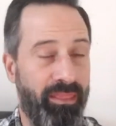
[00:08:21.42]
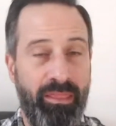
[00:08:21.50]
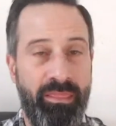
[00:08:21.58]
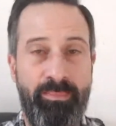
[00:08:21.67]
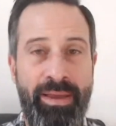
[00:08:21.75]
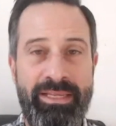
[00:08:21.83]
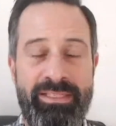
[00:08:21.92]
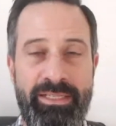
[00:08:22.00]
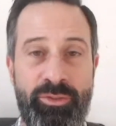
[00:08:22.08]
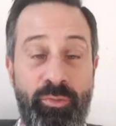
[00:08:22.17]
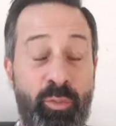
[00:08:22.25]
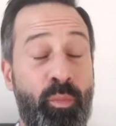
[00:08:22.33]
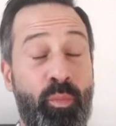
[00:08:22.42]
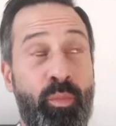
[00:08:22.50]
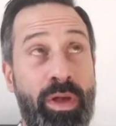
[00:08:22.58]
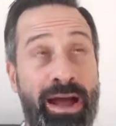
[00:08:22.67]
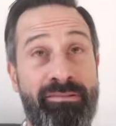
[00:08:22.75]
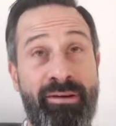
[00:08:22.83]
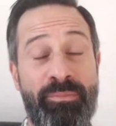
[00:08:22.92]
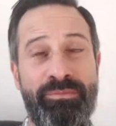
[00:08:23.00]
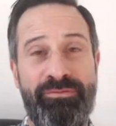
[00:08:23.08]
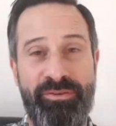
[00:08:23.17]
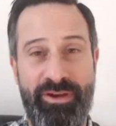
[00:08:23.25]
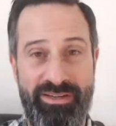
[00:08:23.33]
the message, I remember the
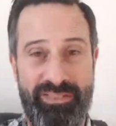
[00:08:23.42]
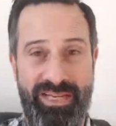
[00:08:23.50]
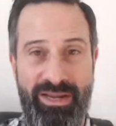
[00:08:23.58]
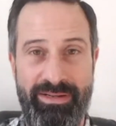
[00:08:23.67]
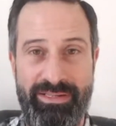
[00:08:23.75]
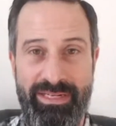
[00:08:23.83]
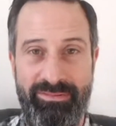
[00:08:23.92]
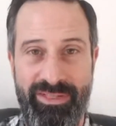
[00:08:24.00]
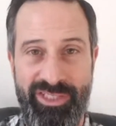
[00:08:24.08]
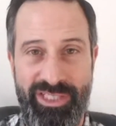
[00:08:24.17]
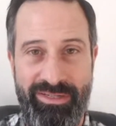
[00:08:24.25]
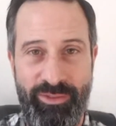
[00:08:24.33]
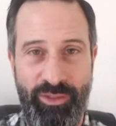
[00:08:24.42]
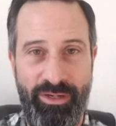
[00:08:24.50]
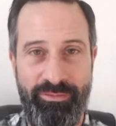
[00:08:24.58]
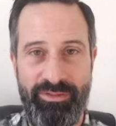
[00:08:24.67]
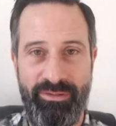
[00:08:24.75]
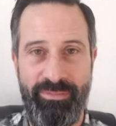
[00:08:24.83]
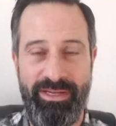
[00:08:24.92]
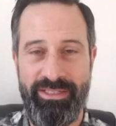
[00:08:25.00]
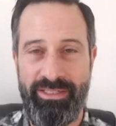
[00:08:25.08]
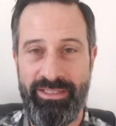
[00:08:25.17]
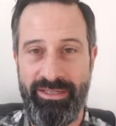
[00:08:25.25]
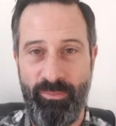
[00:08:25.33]
first time I delivered the Chief Joy Officer
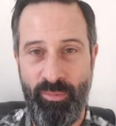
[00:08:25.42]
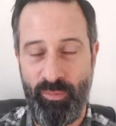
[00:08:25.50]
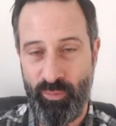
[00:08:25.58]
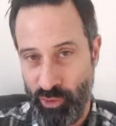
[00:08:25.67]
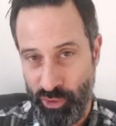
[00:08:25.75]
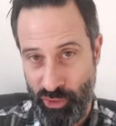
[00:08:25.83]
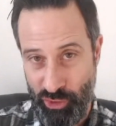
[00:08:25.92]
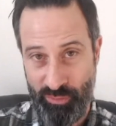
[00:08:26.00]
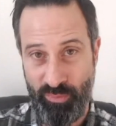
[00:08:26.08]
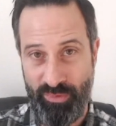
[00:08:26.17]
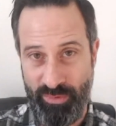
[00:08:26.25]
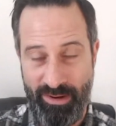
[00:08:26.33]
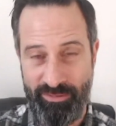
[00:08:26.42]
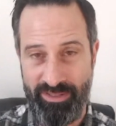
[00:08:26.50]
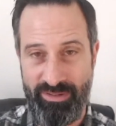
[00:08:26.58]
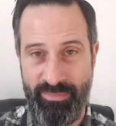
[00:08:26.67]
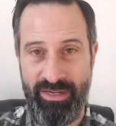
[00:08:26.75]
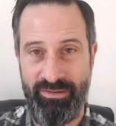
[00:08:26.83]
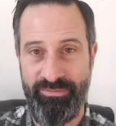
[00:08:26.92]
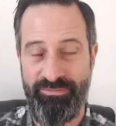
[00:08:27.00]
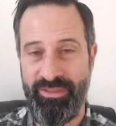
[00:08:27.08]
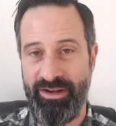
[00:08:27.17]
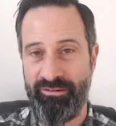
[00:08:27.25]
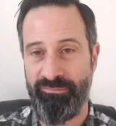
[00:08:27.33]
message, just when I was in the middle of
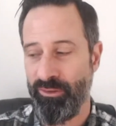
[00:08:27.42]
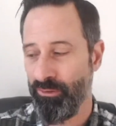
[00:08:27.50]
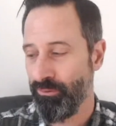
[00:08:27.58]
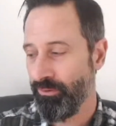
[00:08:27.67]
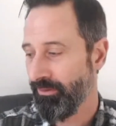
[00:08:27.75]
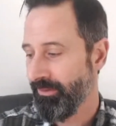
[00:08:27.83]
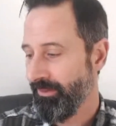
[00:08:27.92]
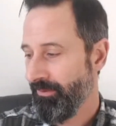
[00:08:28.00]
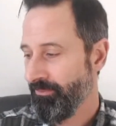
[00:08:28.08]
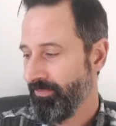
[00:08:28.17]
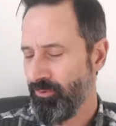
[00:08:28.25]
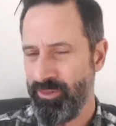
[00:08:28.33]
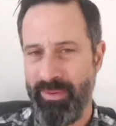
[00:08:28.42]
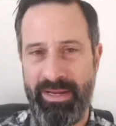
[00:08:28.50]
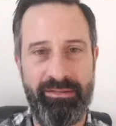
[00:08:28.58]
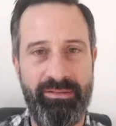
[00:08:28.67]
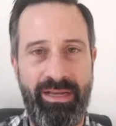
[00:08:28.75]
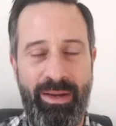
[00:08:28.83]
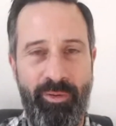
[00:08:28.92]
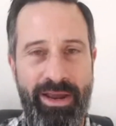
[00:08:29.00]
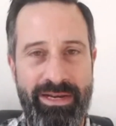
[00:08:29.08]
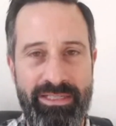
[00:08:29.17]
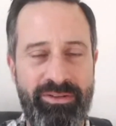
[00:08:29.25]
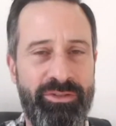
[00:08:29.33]
that role, I was a bit
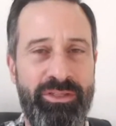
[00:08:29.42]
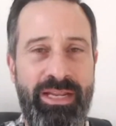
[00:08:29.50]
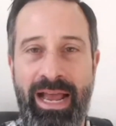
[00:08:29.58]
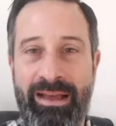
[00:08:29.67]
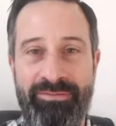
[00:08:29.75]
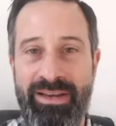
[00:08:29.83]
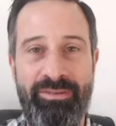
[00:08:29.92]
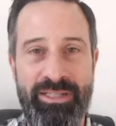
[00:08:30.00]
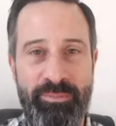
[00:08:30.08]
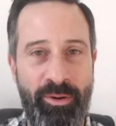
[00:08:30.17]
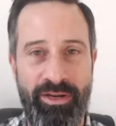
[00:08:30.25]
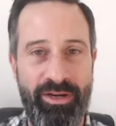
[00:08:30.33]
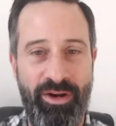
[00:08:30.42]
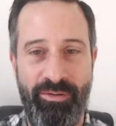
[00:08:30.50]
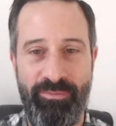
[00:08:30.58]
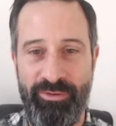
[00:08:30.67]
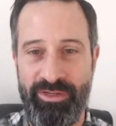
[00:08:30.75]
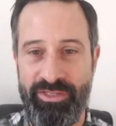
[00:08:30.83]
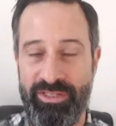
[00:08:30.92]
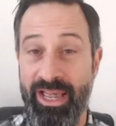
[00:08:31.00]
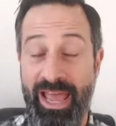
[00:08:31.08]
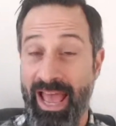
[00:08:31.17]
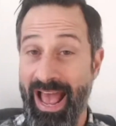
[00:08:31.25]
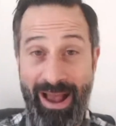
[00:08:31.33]
apprehensive because I've never spoken at a conference.
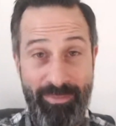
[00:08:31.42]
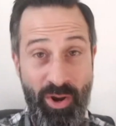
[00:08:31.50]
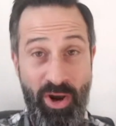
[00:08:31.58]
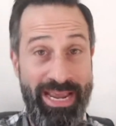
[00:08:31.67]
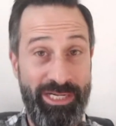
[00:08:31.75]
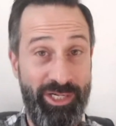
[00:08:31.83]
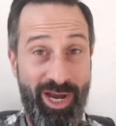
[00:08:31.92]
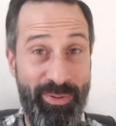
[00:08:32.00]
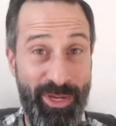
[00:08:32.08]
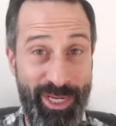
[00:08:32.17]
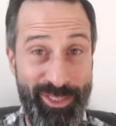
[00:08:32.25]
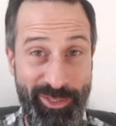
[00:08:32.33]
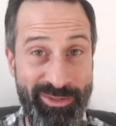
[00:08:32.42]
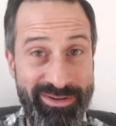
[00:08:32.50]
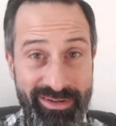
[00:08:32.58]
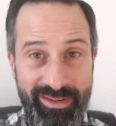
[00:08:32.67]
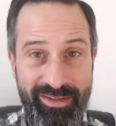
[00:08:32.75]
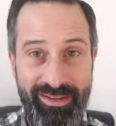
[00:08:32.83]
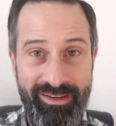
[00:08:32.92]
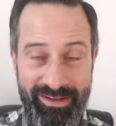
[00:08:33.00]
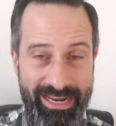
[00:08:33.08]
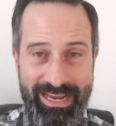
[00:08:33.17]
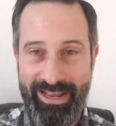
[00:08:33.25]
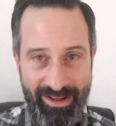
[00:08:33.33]
I'm not an HR person,
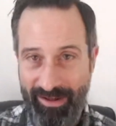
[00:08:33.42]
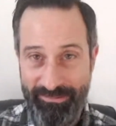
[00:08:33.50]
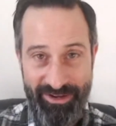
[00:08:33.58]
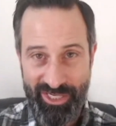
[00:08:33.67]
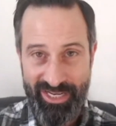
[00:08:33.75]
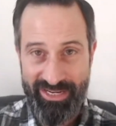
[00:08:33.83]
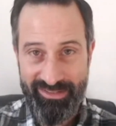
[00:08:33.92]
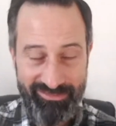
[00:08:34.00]
right? Officially,